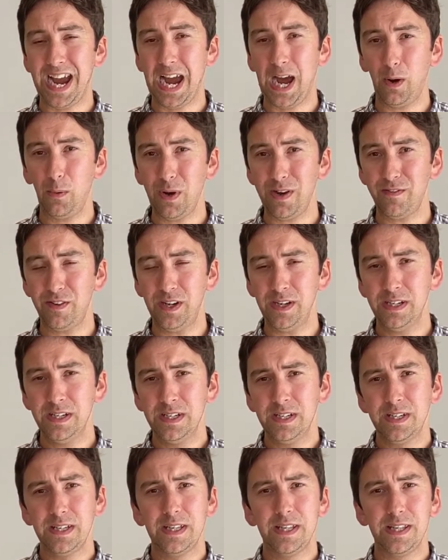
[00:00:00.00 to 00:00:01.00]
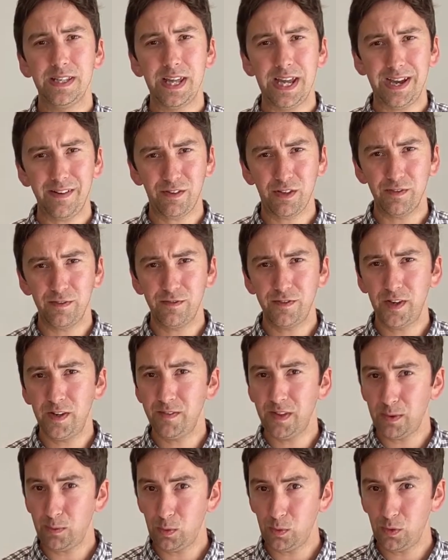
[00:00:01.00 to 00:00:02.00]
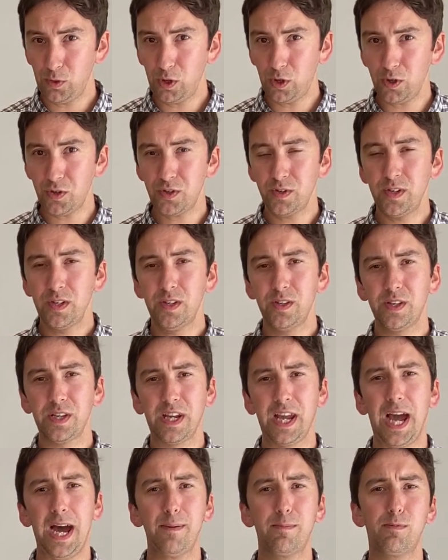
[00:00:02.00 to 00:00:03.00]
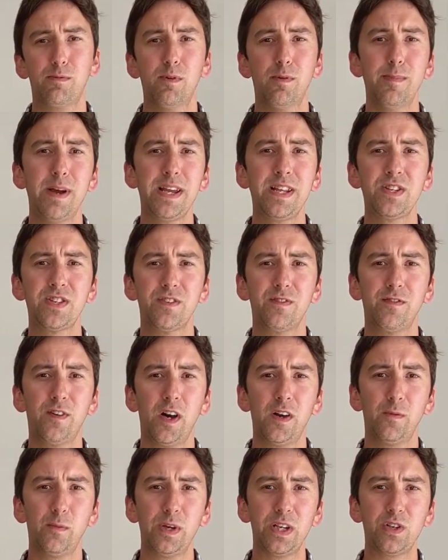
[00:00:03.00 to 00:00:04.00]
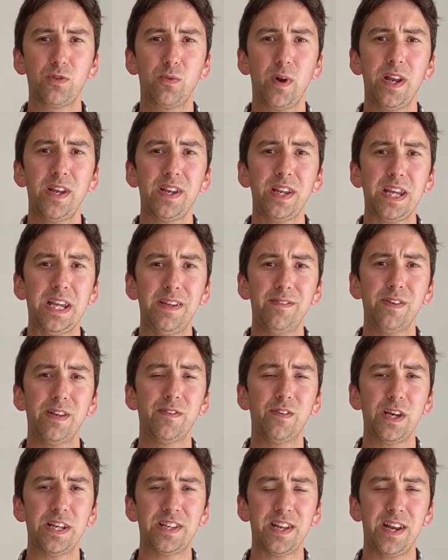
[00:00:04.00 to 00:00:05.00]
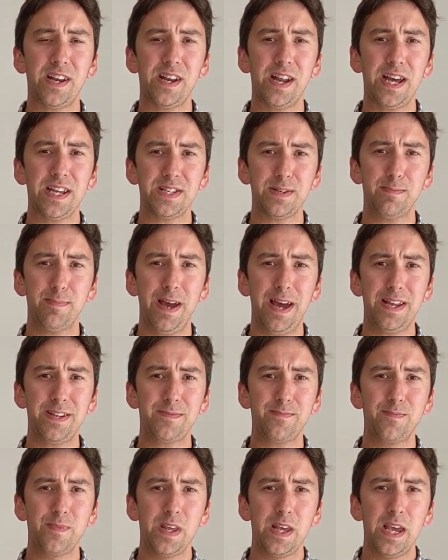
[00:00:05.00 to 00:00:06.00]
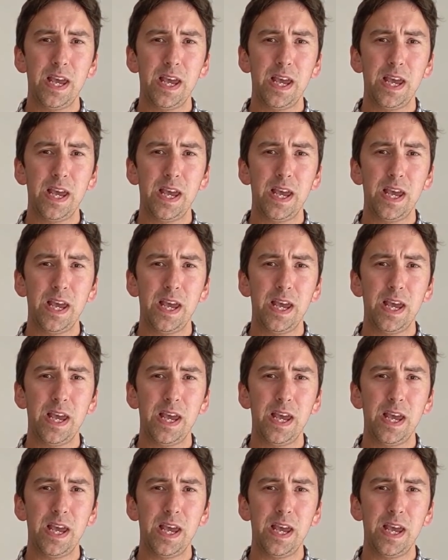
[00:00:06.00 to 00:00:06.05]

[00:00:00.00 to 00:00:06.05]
However, they have confirmed they will not. The cap remains at 5 weeks' rent, even if your tenant has a pet.